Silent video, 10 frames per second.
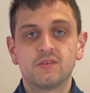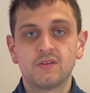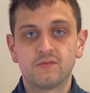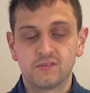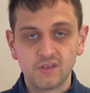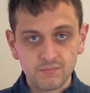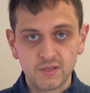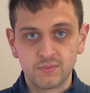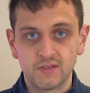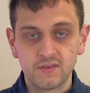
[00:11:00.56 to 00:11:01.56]
for some
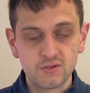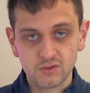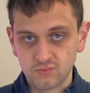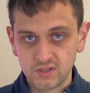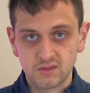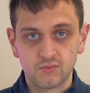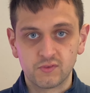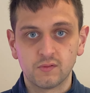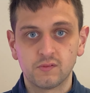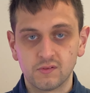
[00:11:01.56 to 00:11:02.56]
people, if they're just reading the
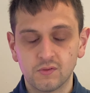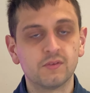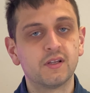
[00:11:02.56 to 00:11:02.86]
results alone,